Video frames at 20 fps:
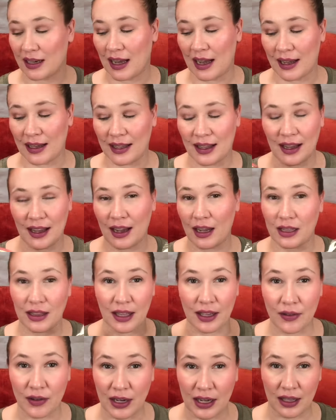I, I
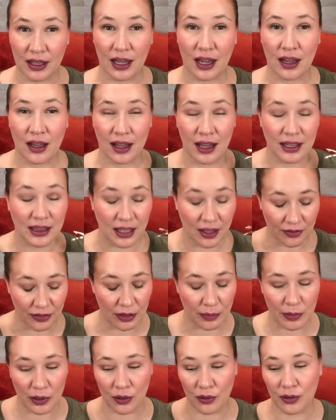like I love
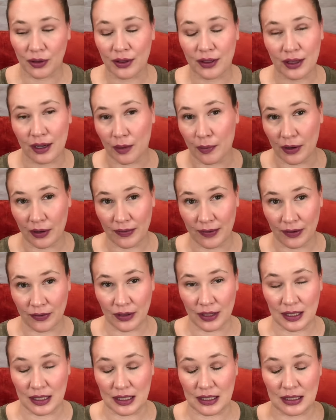them both. They are my
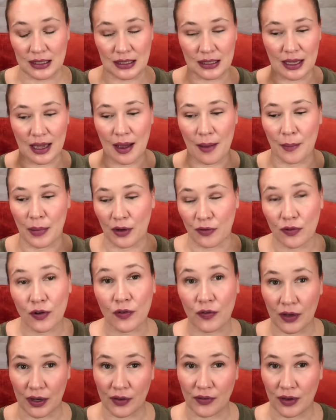favorites, but for
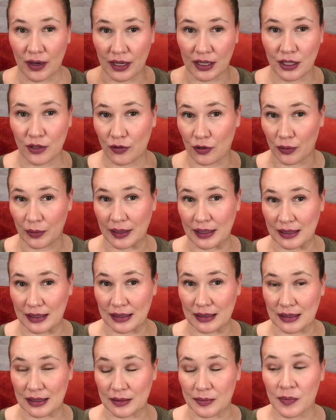very, very different
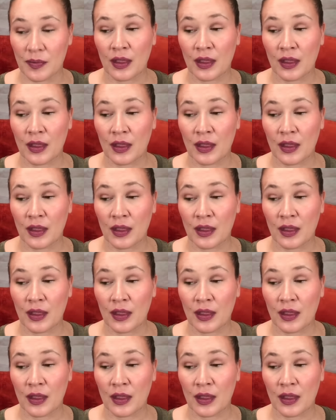reasons.